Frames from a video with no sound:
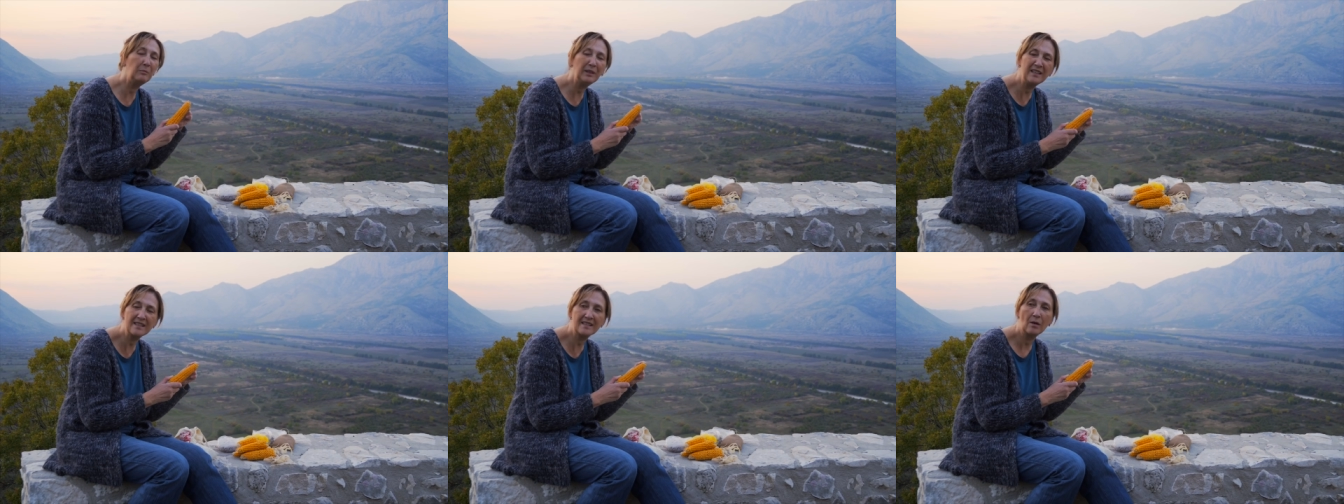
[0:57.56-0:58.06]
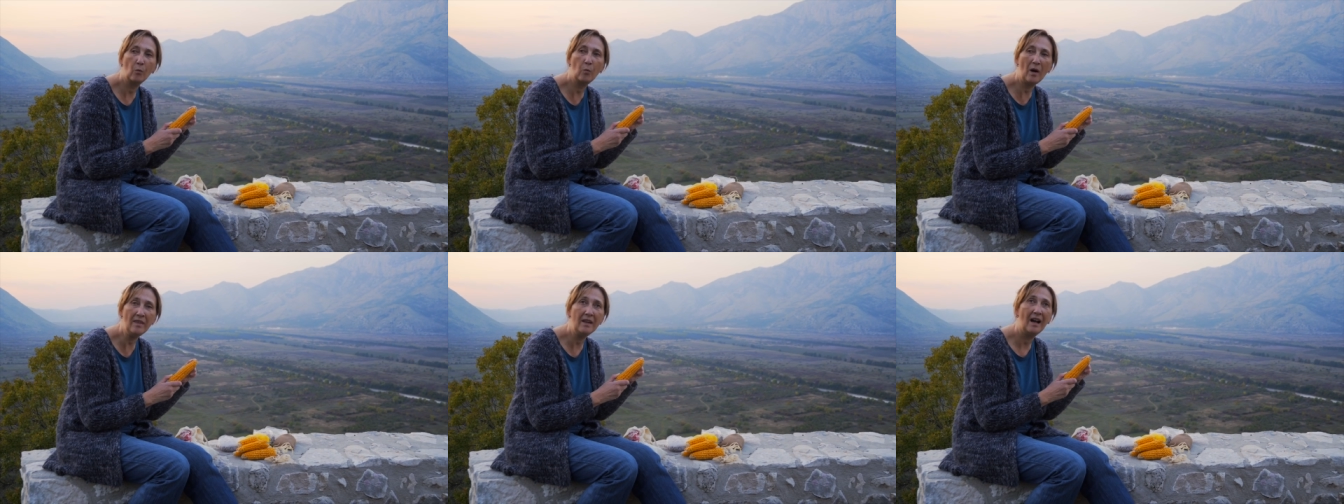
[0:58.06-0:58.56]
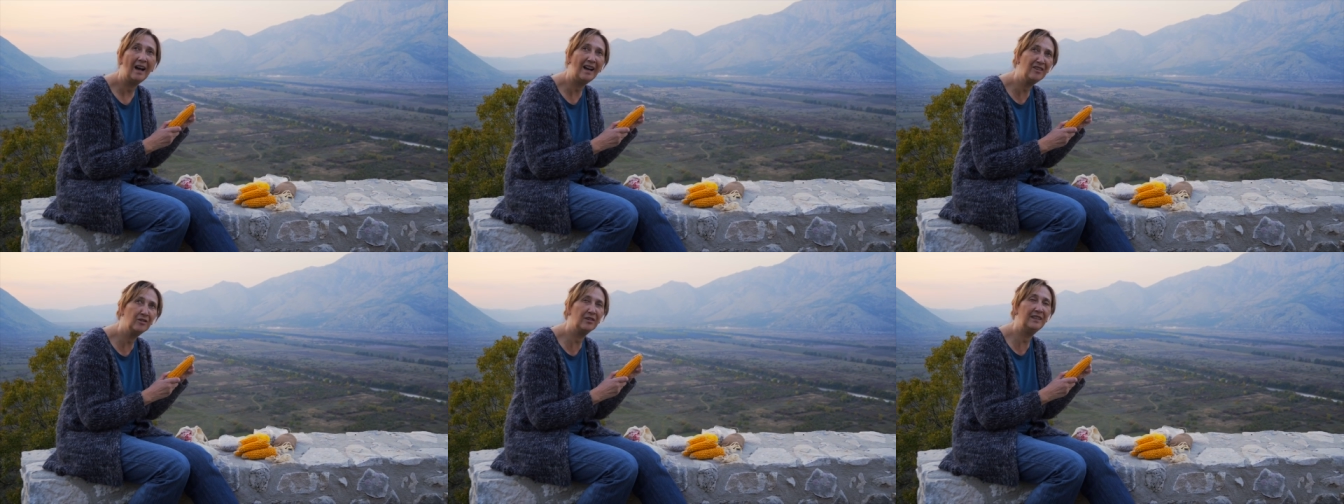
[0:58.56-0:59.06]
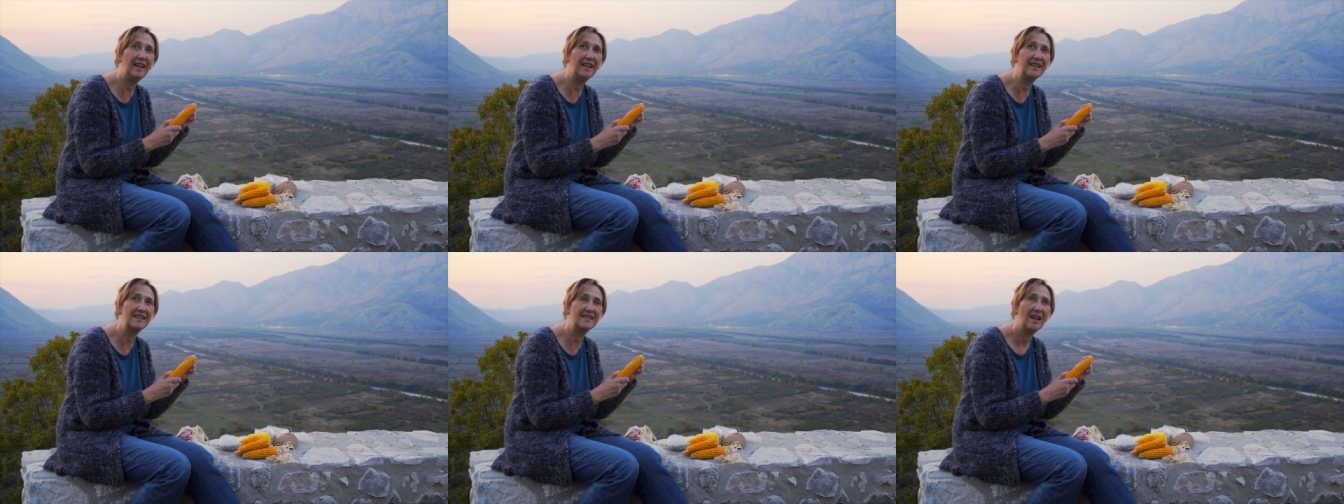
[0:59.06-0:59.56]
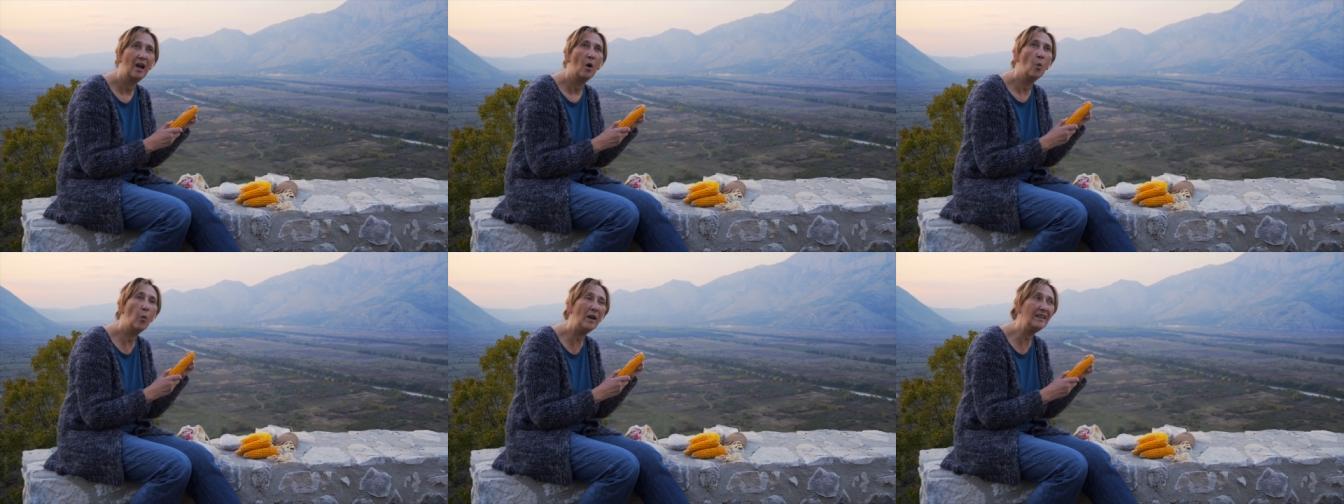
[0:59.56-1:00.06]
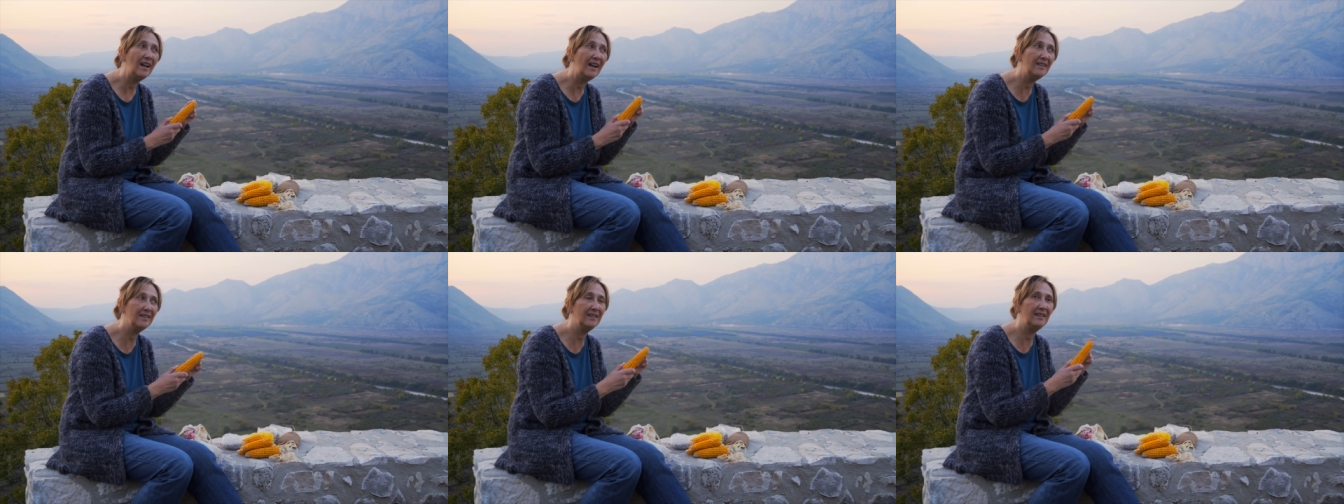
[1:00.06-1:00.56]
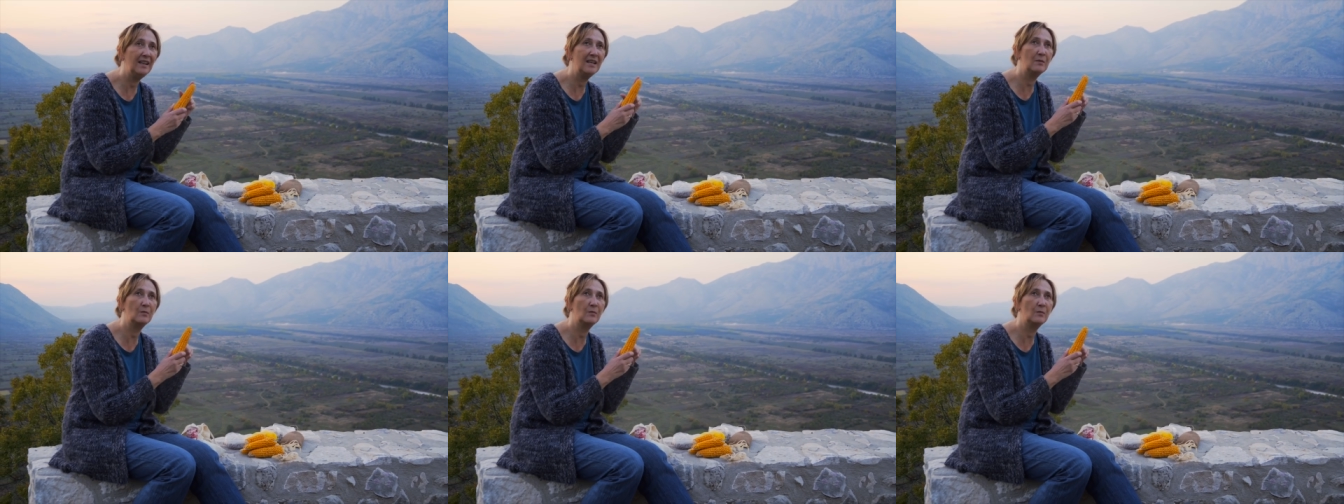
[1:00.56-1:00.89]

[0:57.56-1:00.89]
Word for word: means 100 days. 100 days